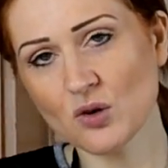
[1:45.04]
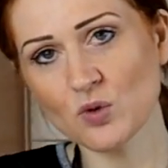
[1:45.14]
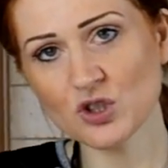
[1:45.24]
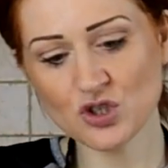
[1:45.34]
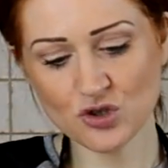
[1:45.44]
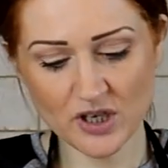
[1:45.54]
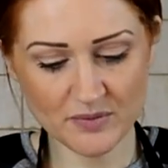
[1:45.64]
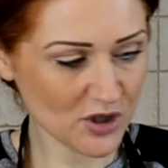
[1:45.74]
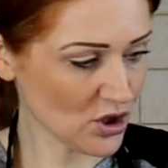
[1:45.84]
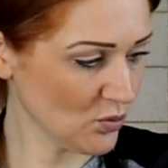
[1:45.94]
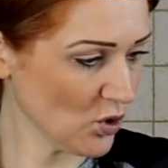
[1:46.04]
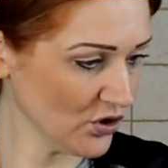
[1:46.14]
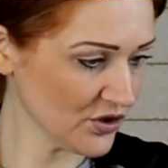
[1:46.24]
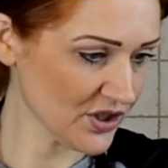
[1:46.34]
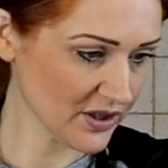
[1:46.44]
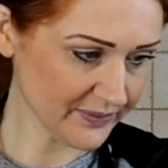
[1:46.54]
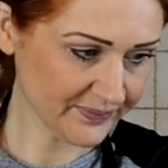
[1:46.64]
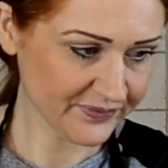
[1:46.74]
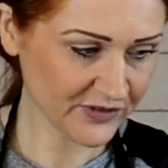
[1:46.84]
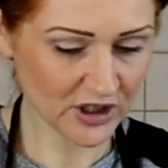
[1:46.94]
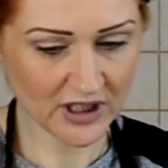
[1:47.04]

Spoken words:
on what stripes you want. So